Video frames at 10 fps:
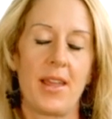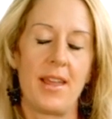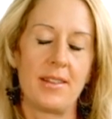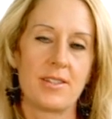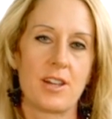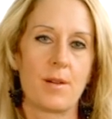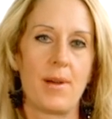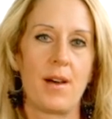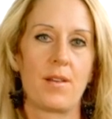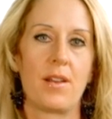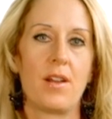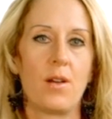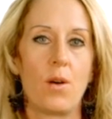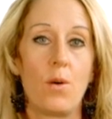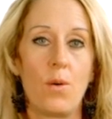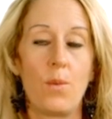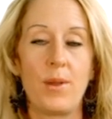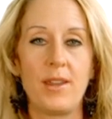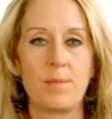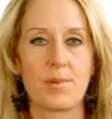And let's talk about whole
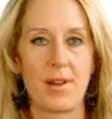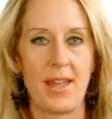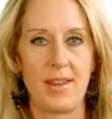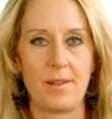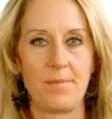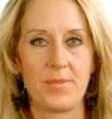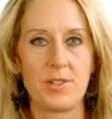wheat bread.